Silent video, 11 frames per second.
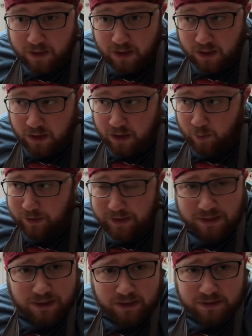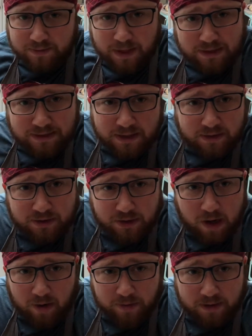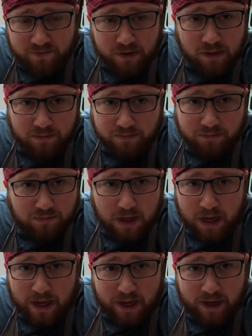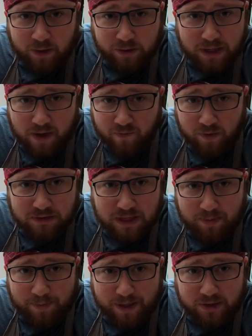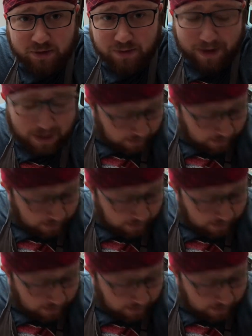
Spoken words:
With the eclairs, I'm not exactly sure how I'm gonna fill them. I only have one type of pastry bag.